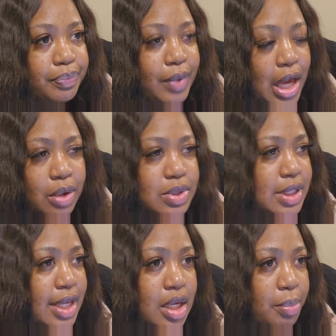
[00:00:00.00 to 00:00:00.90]
I don't
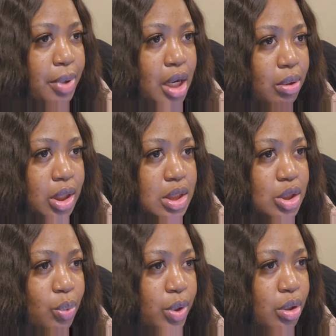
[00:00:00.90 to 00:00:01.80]
see any progress.
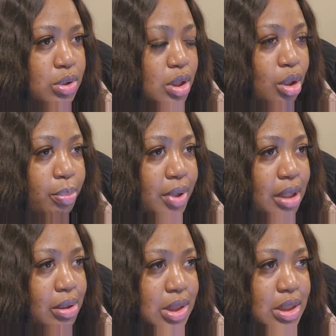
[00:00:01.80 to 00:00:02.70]
So when you don't see no
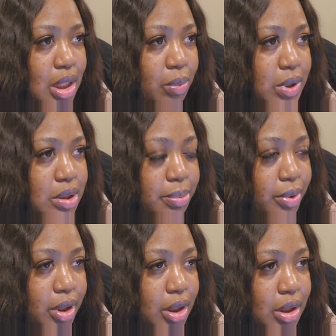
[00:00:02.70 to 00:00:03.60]
progress, it's like, what's the
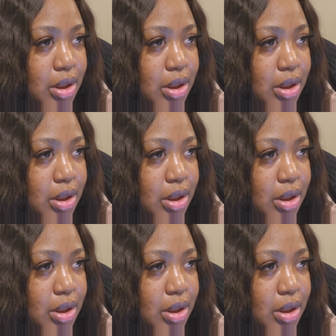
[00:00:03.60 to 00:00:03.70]
point?